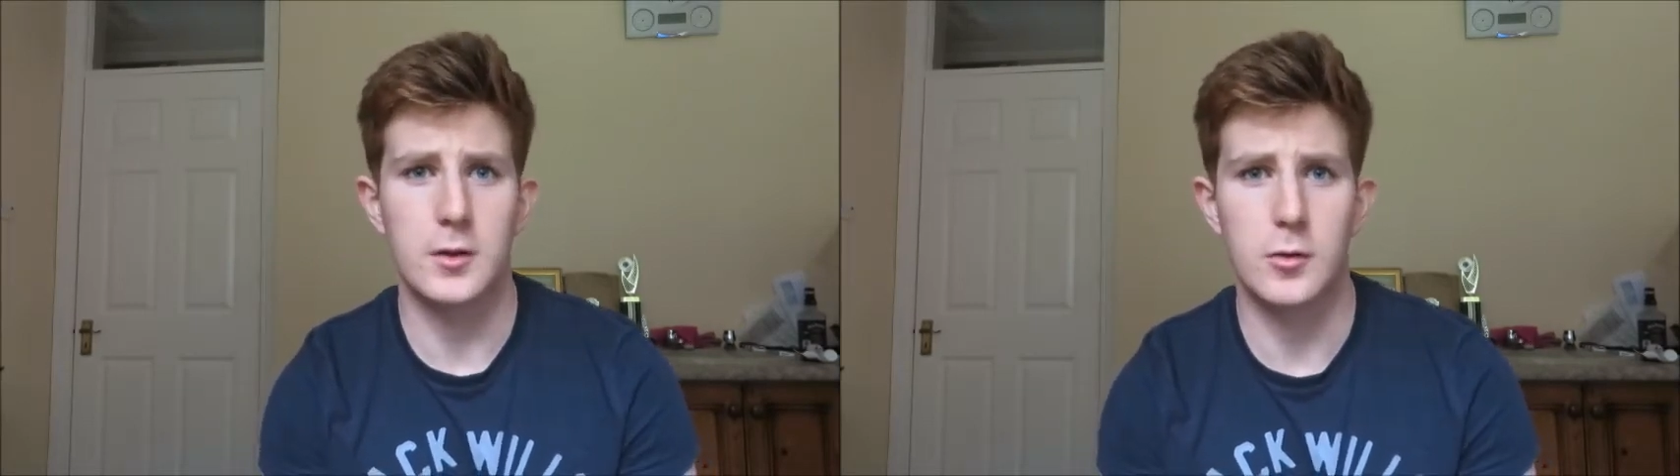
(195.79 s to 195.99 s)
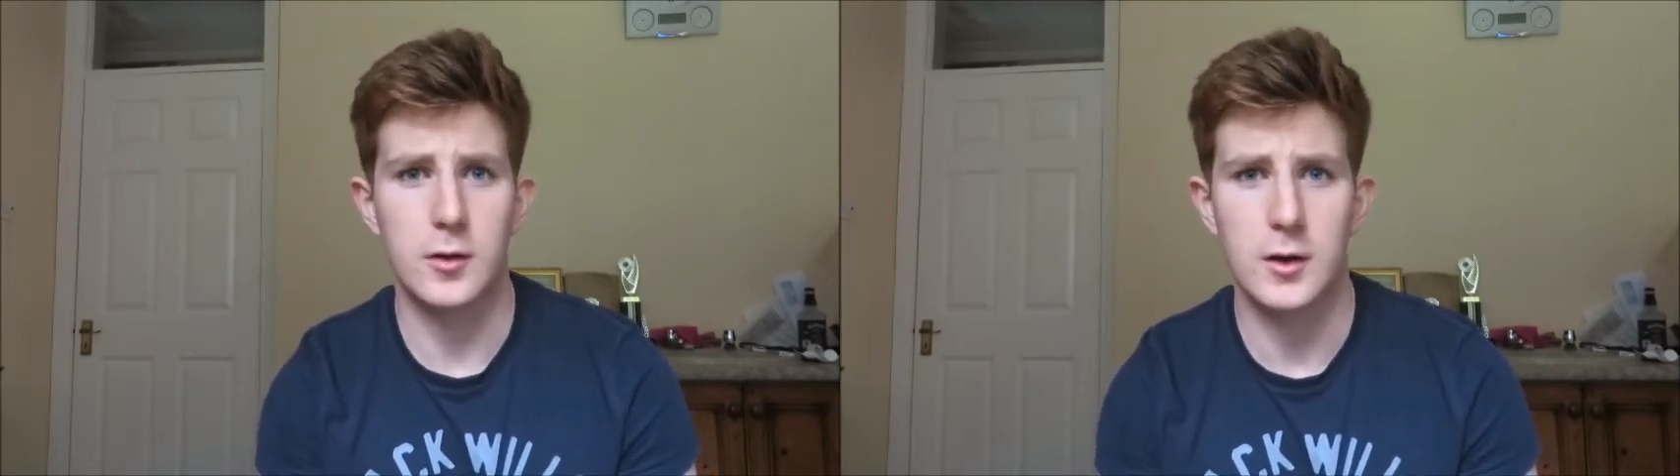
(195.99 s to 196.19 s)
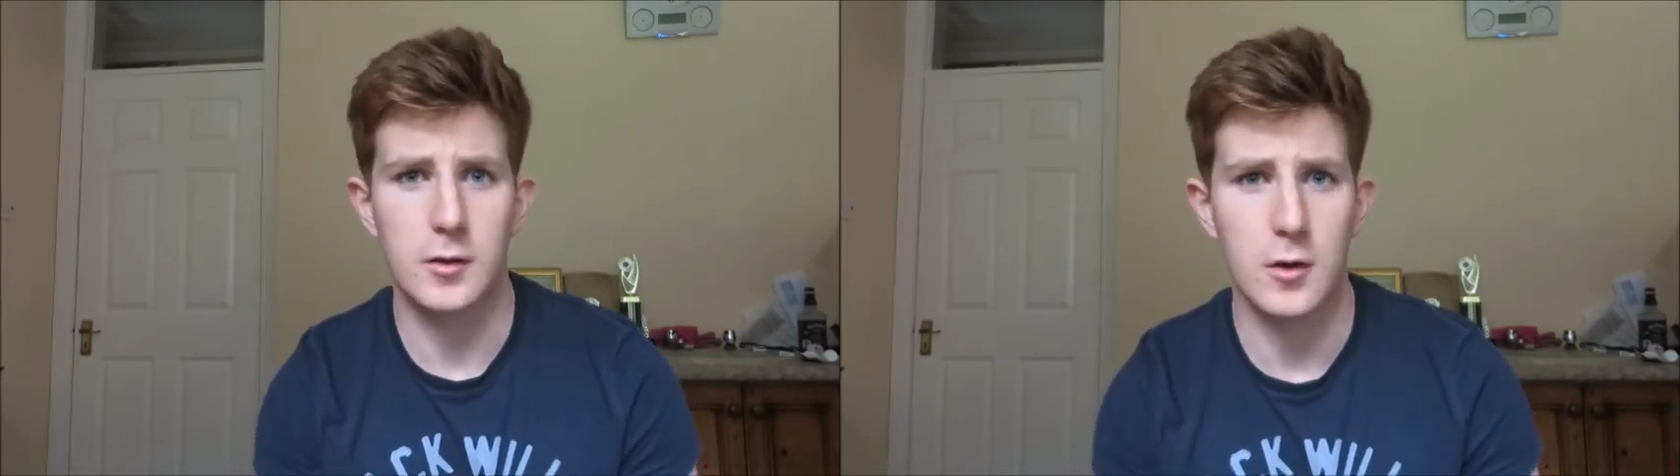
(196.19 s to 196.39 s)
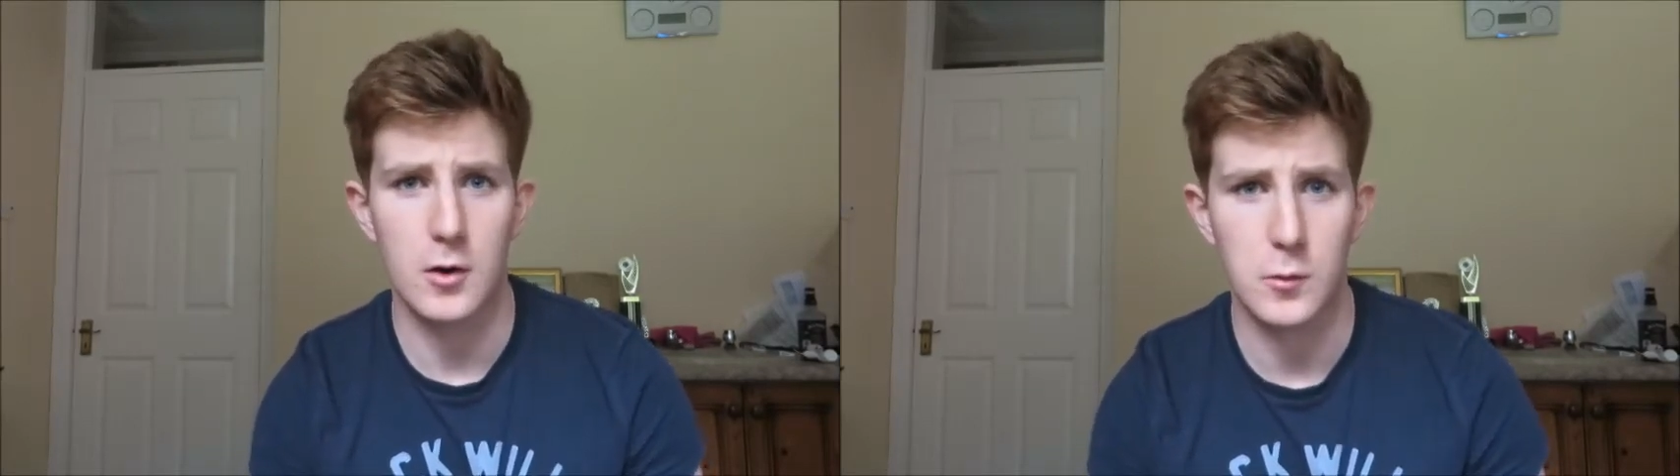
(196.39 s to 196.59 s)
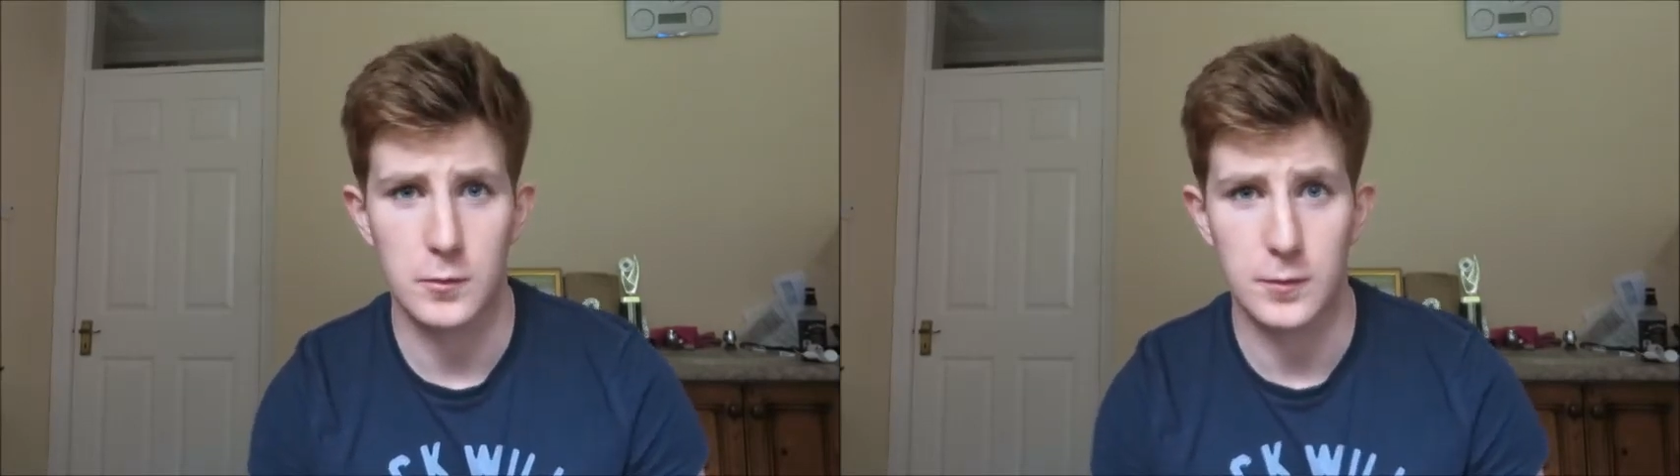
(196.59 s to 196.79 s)
you see these
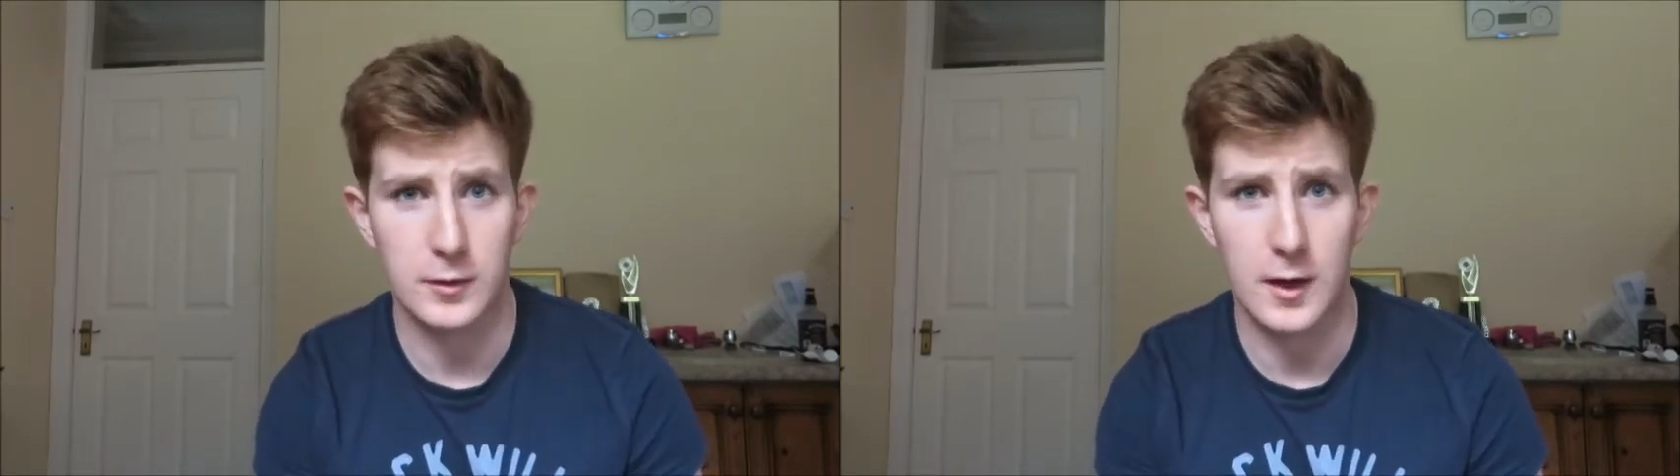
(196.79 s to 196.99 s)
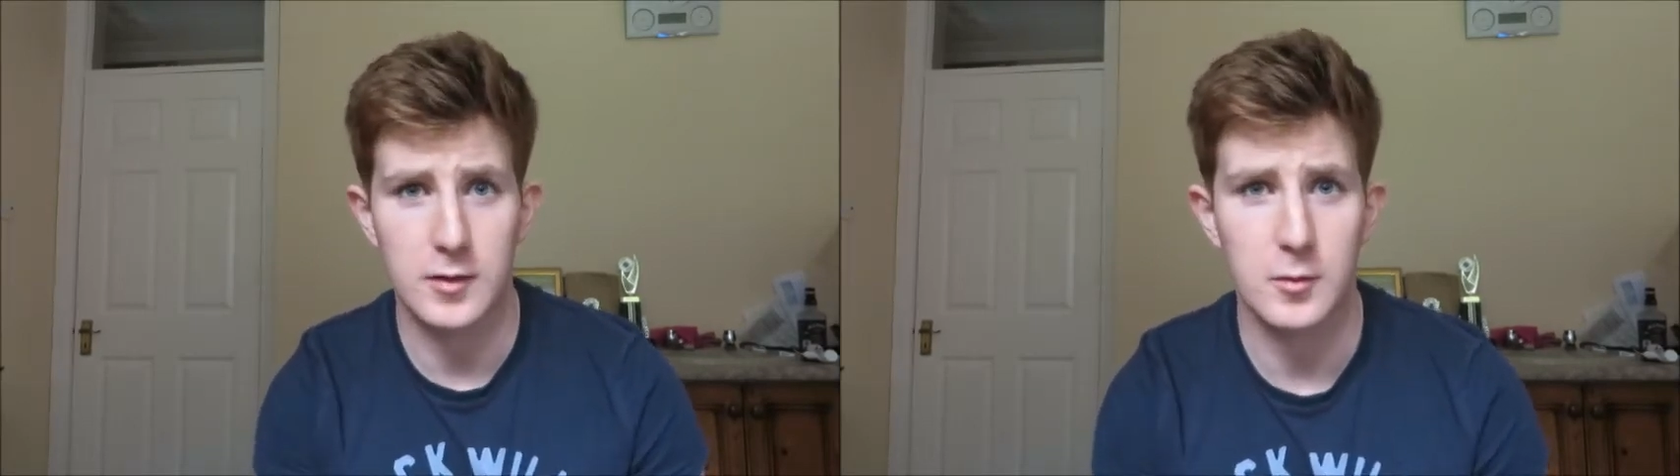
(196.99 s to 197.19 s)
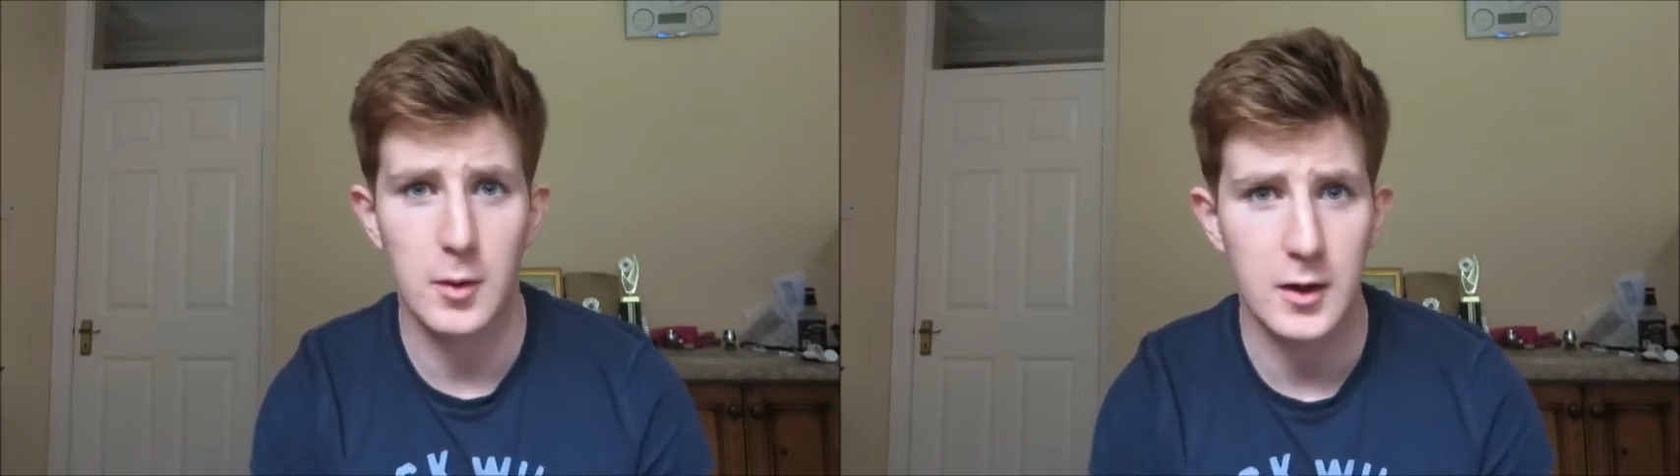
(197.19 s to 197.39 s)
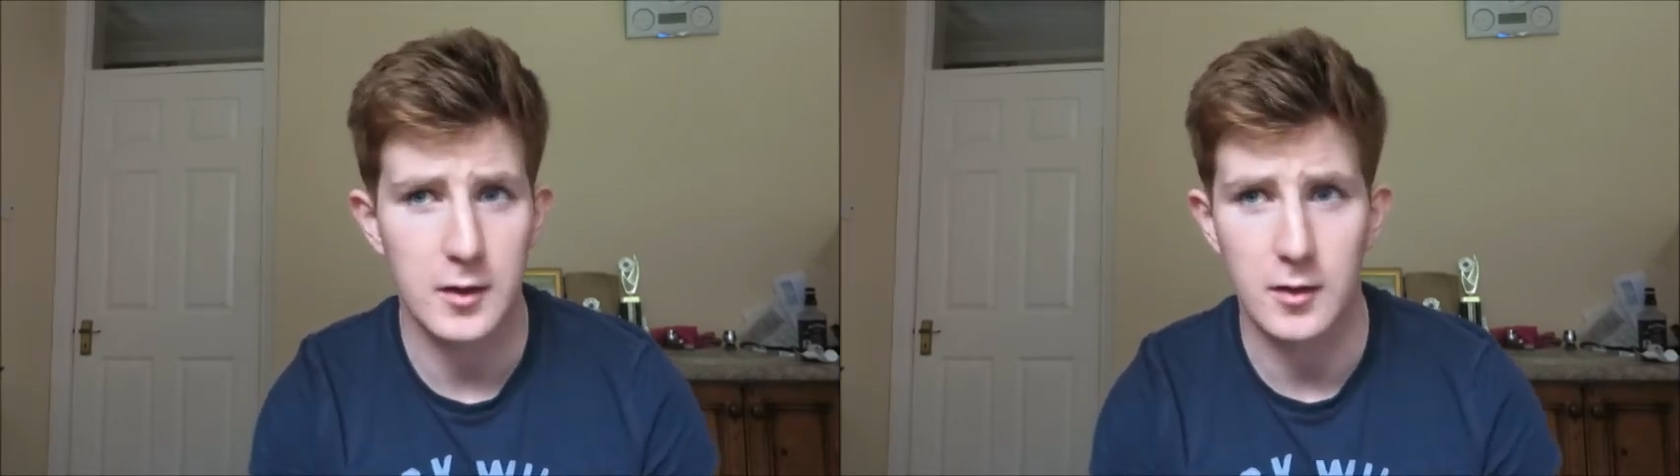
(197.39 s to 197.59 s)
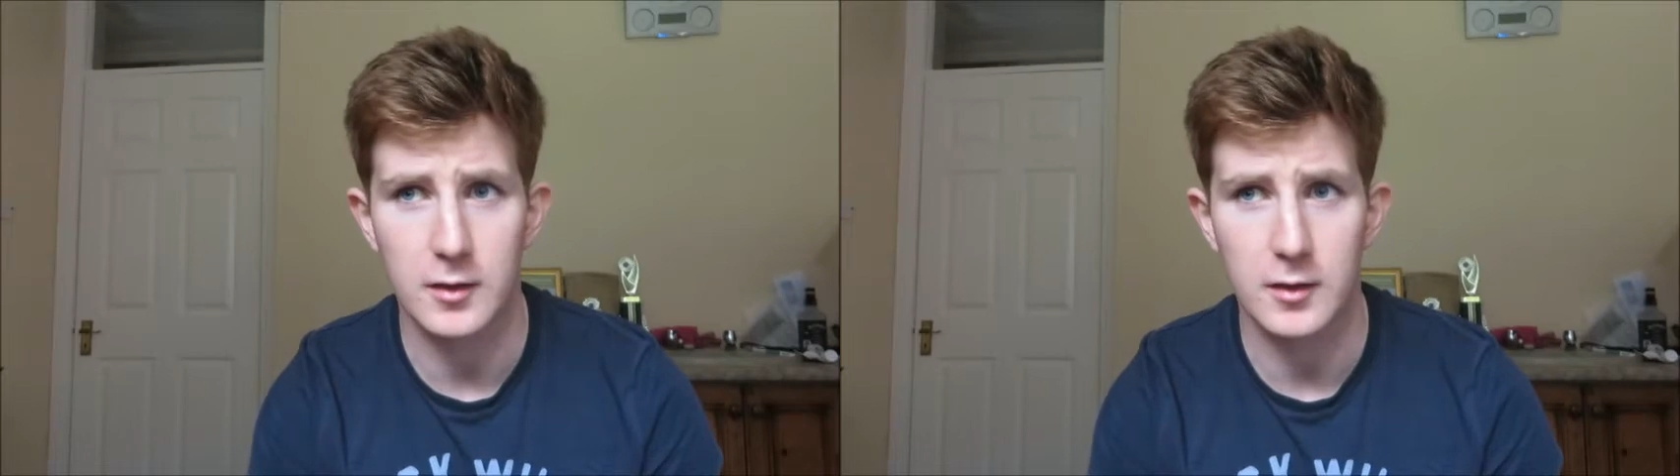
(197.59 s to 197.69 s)
girls with fantastic bodies,